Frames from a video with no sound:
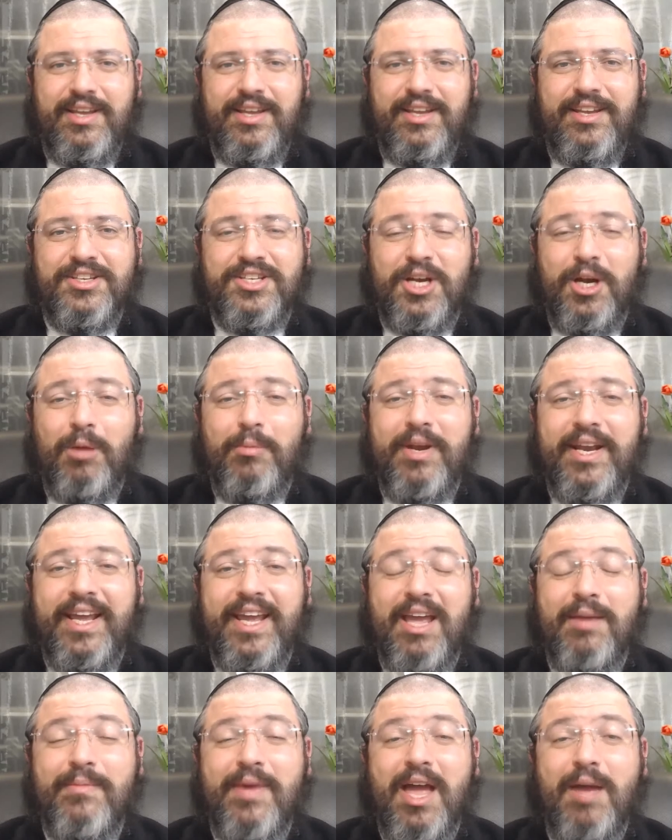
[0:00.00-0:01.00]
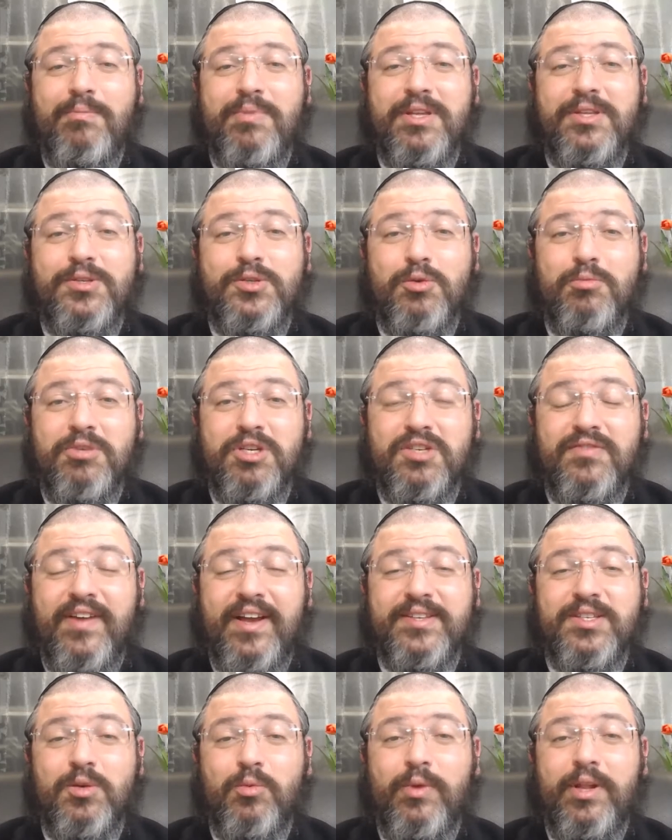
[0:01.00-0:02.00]
Shalom Aleichem, happy Tu
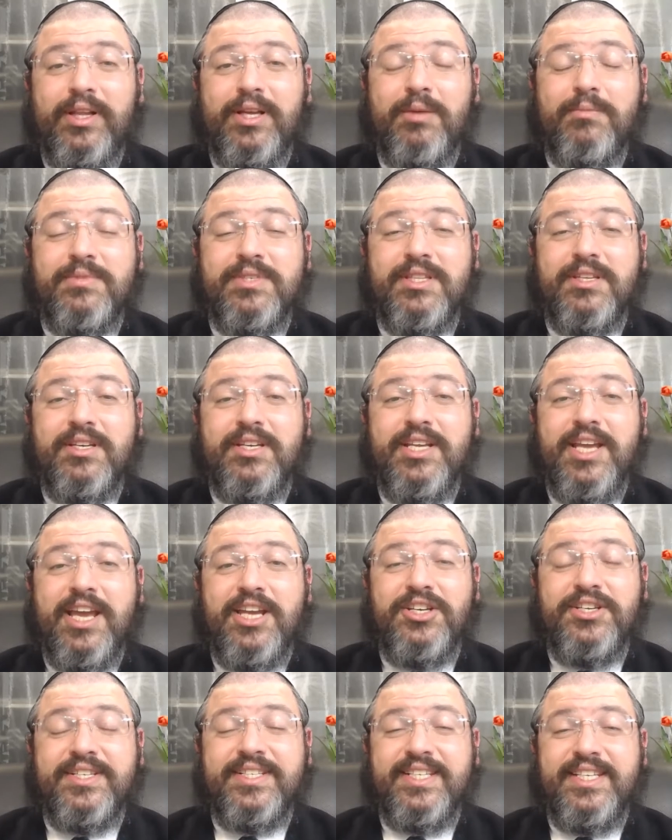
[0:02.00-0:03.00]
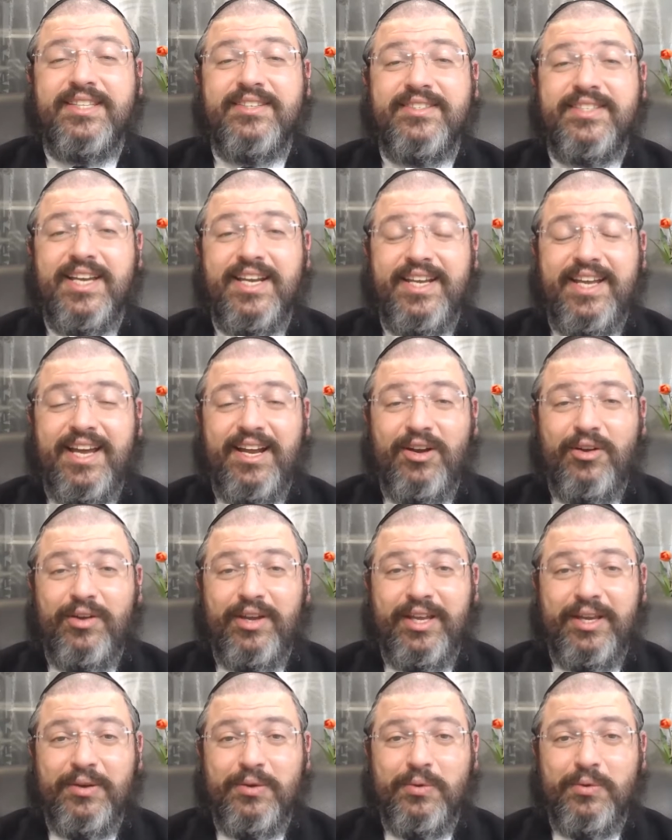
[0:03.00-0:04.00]
Bishvat, and welcome to the DHC, the Daily
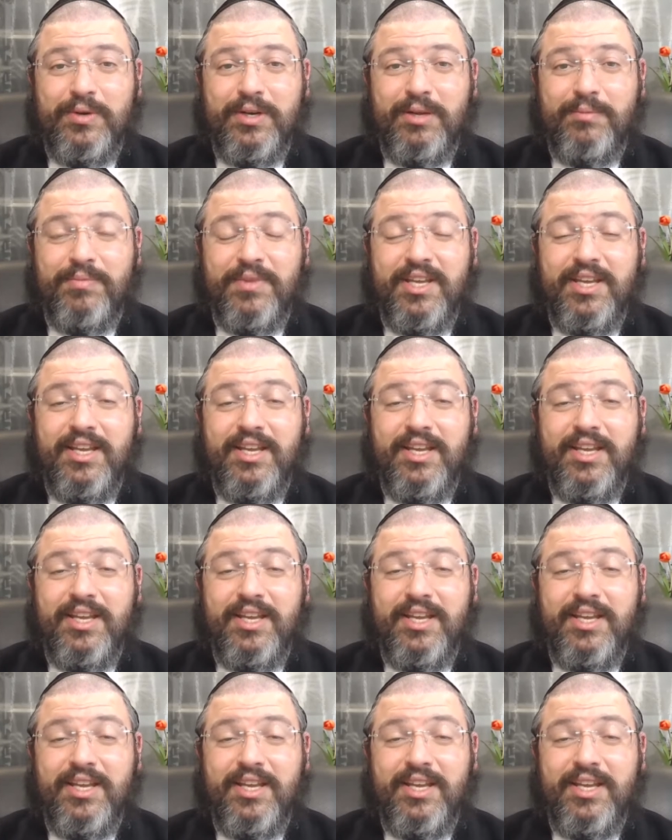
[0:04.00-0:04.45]
Halochic Corner.